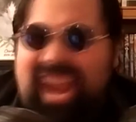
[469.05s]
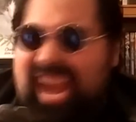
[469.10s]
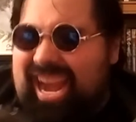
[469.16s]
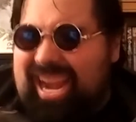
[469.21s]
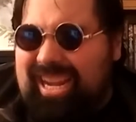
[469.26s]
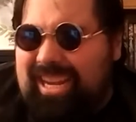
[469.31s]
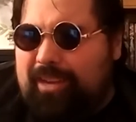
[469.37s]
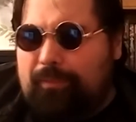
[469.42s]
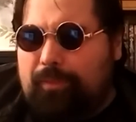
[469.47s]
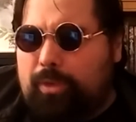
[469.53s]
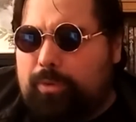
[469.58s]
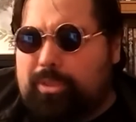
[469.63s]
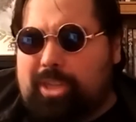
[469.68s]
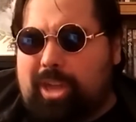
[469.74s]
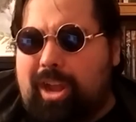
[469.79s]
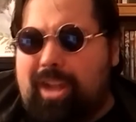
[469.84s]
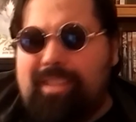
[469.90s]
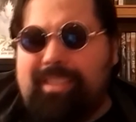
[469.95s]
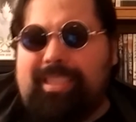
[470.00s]
Any of those
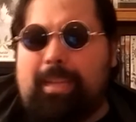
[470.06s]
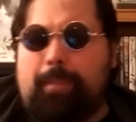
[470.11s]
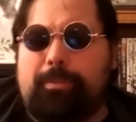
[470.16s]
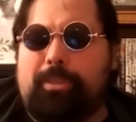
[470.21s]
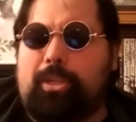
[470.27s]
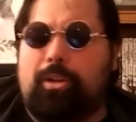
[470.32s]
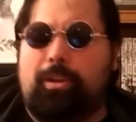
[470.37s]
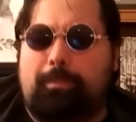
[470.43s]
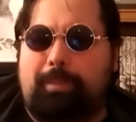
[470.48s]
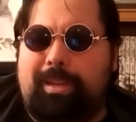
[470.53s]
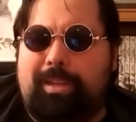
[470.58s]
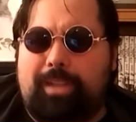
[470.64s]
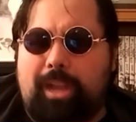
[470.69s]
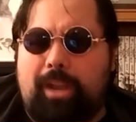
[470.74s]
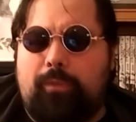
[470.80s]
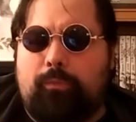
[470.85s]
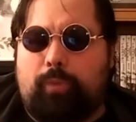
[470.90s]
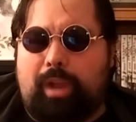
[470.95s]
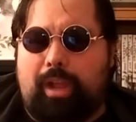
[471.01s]
concepts could have been
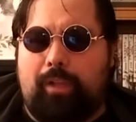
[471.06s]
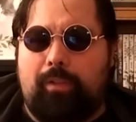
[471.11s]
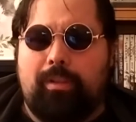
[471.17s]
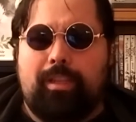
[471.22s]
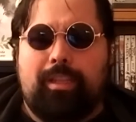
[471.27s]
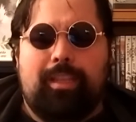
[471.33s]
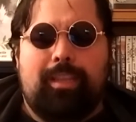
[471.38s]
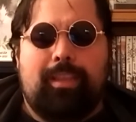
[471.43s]
done well